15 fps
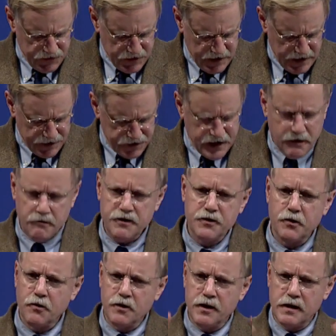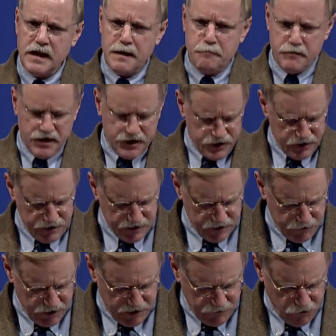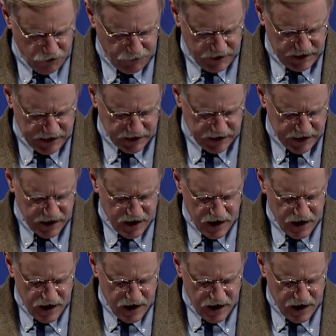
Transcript: and territorial ambitions, to put it more politely,